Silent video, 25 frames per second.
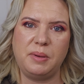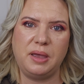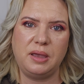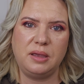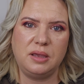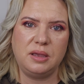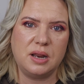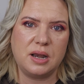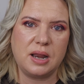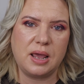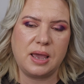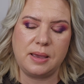
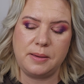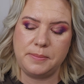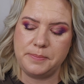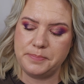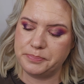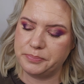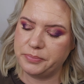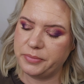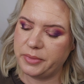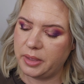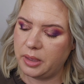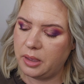but you know you
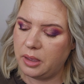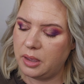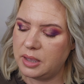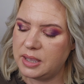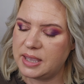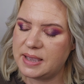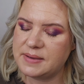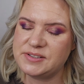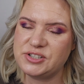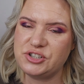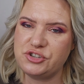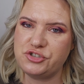
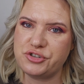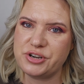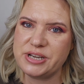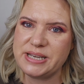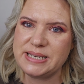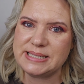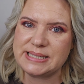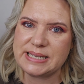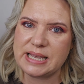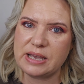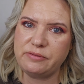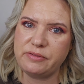have to
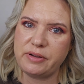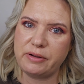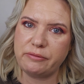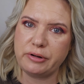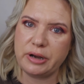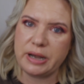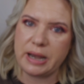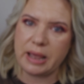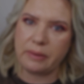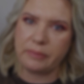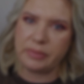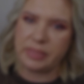treat yourself
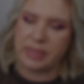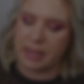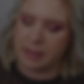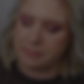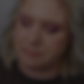every now and